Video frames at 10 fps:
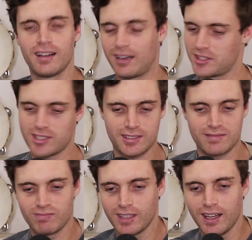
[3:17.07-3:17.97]
I
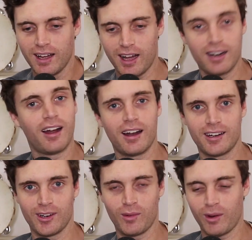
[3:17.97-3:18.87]

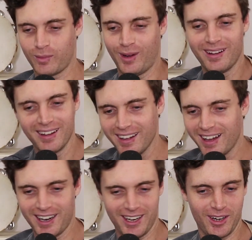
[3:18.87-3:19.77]
don't
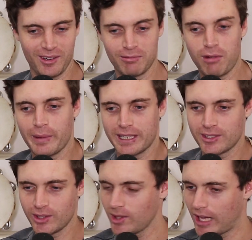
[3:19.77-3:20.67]
know what we can do.